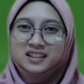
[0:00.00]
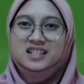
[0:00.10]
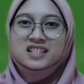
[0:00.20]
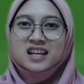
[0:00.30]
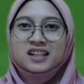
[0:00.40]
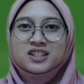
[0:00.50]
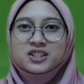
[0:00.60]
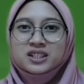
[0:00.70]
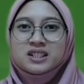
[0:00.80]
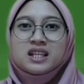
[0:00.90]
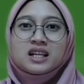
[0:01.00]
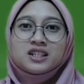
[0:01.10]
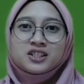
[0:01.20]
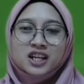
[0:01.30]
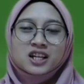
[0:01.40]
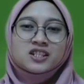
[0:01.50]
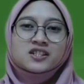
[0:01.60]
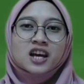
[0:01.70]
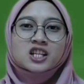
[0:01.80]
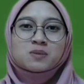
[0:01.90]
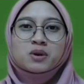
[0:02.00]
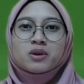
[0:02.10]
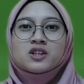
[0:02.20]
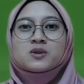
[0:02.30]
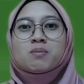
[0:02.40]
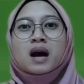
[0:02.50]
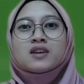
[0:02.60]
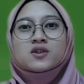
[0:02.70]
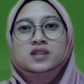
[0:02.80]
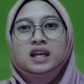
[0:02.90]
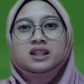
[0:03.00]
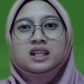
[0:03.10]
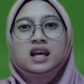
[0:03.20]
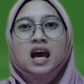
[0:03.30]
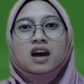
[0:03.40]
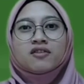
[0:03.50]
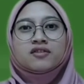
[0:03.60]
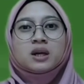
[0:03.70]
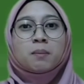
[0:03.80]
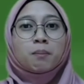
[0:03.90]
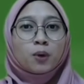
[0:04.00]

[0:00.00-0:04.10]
In addition, the changes experienced by society have the